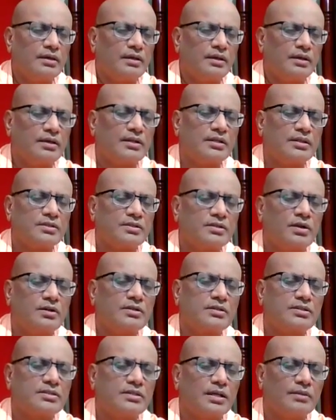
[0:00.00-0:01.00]
It is
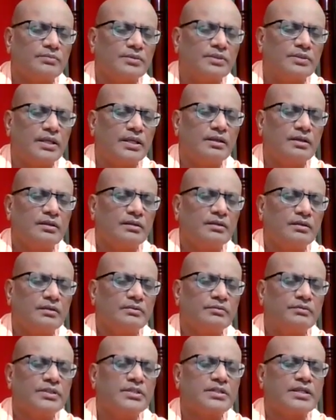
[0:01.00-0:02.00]
not something
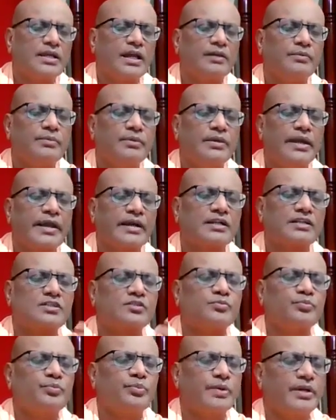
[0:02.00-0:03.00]
which can be
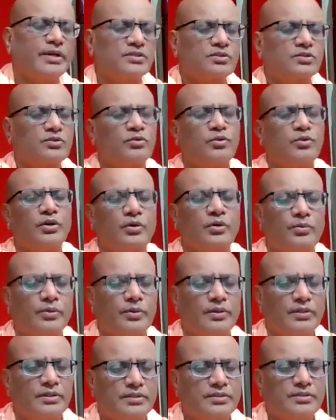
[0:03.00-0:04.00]
expressed through your
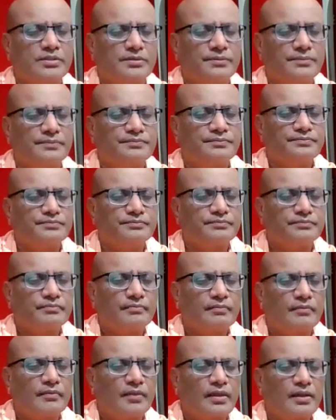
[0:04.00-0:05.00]
words.
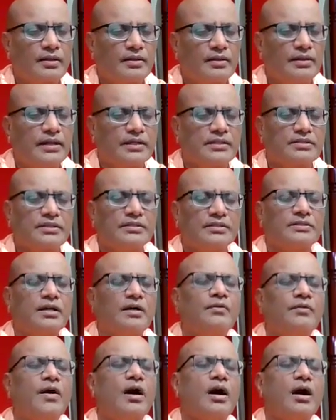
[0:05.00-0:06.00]
That's
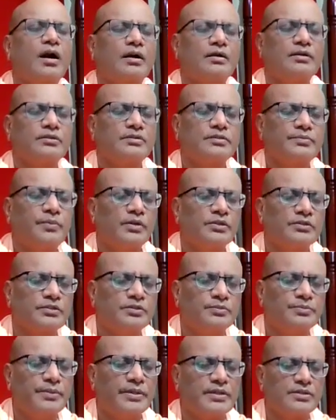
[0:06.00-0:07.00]
Avak also
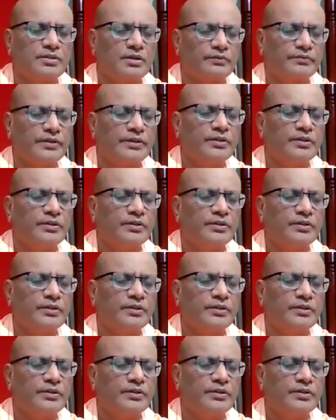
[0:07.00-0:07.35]
speaks of.